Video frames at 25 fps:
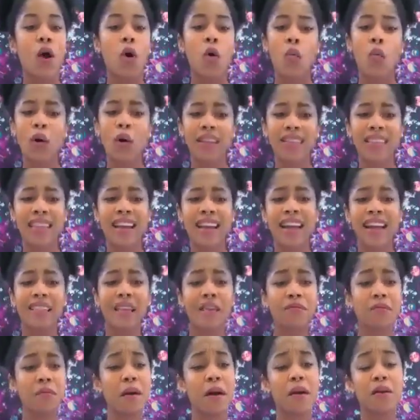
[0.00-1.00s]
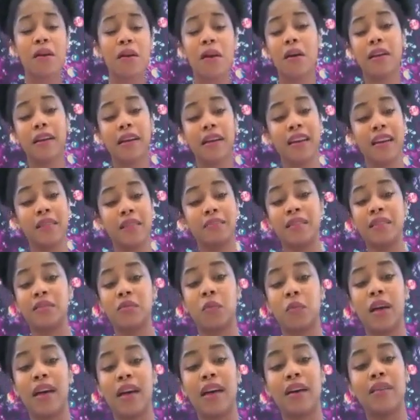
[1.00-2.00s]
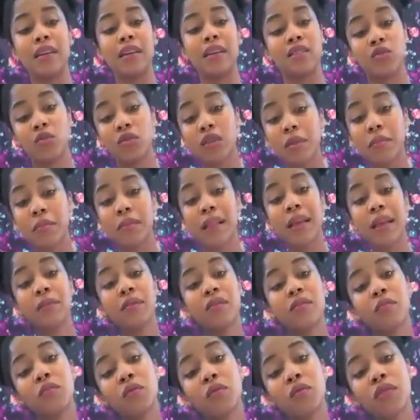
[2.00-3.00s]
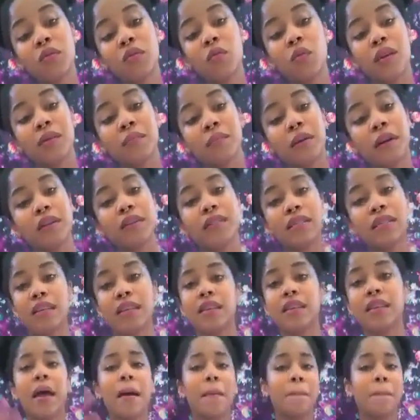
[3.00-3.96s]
One thing I love about card games as well is you can play with more than one person.